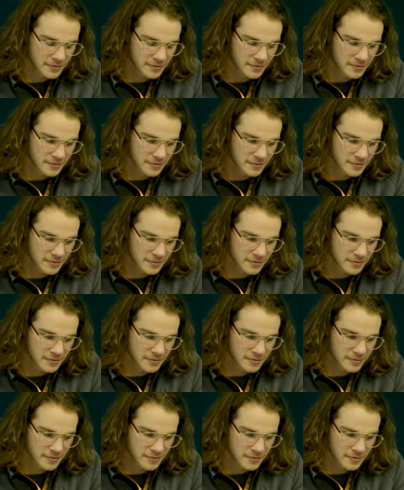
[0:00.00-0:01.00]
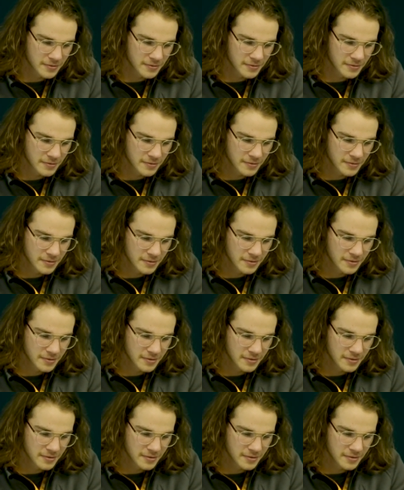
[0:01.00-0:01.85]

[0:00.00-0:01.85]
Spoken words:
Nobody speaks.